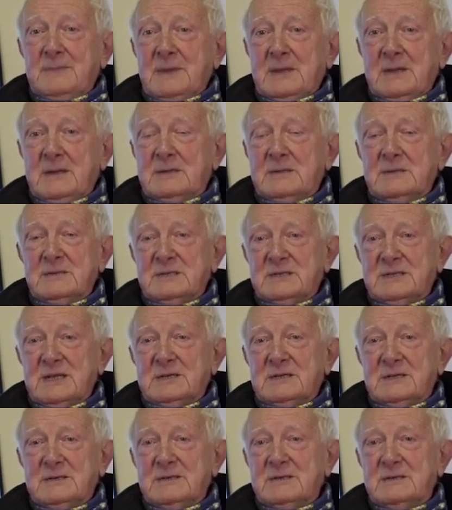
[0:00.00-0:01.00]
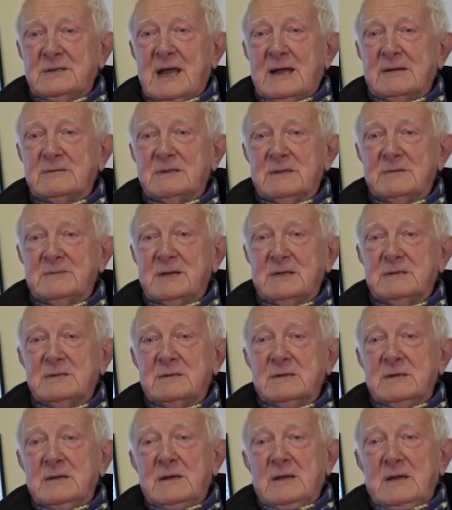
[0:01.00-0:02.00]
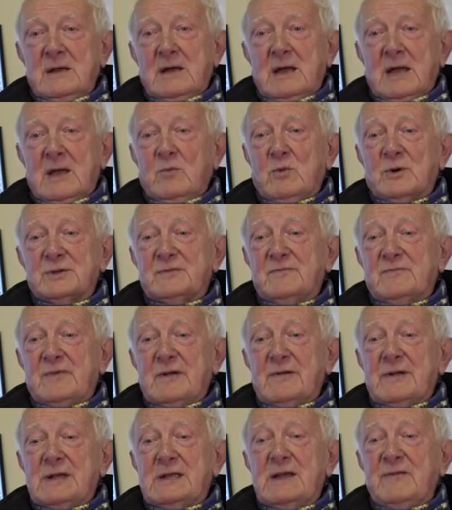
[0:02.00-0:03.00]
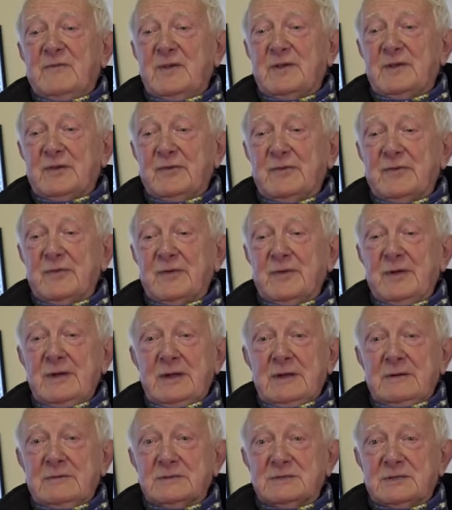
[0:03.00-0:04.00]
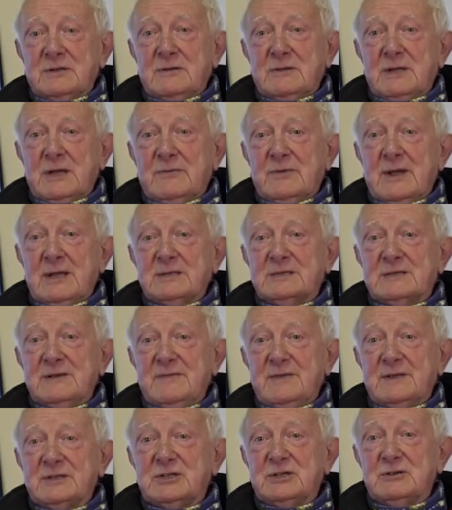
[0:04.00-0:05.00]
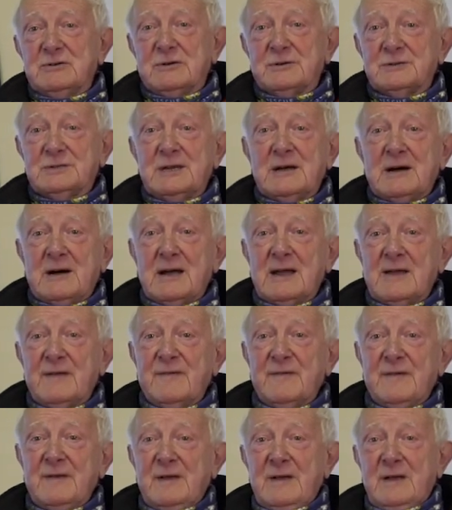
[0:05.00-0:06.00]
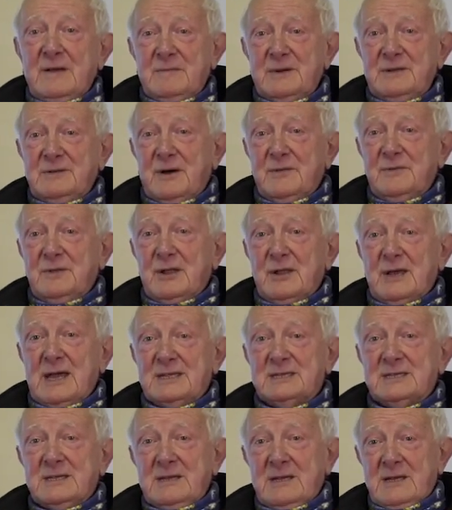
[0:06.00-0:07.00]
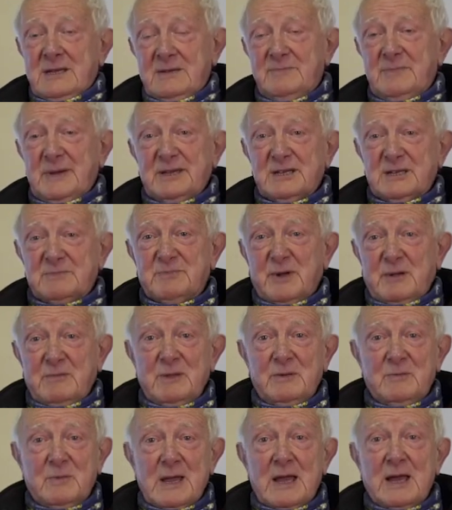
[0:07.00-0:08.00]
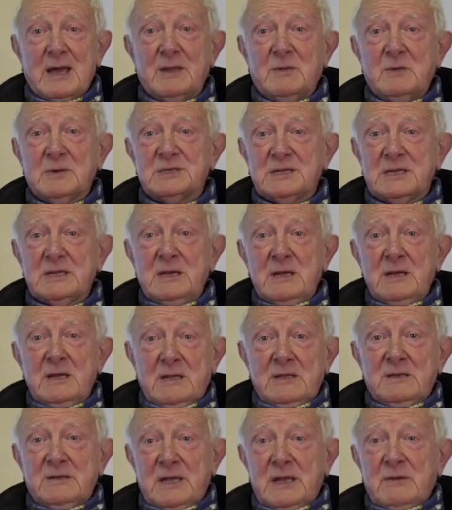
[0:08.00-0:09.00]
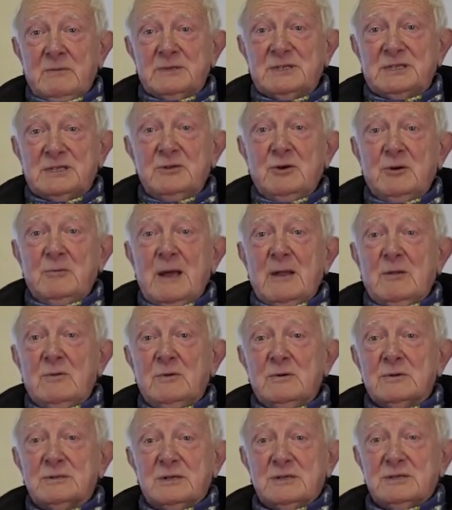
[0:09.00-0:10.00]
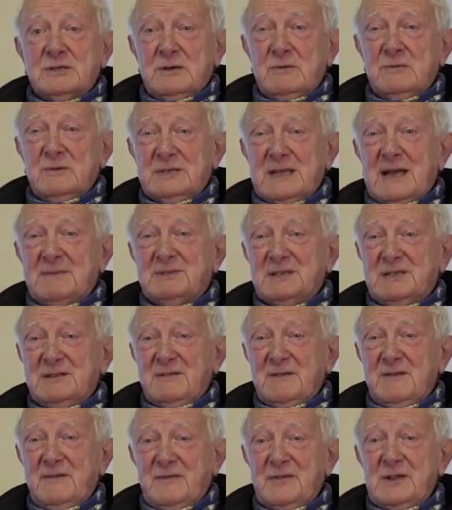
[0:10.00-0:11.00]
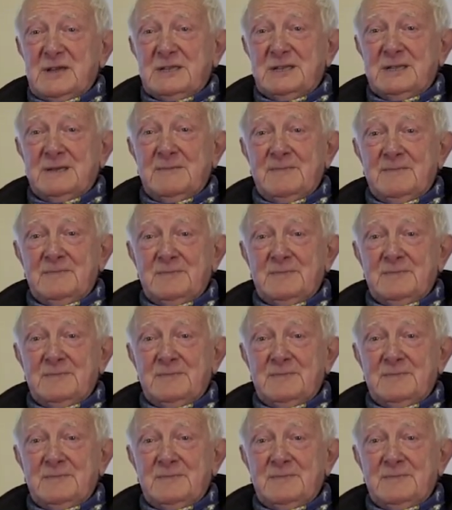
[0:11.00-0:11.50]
And as it turned out, I mean, it wasn't very difficult. It was only a relatively short dive, but nonetheless, the biggest problem we had was that it was snow melt water, so it was absolutely freezing.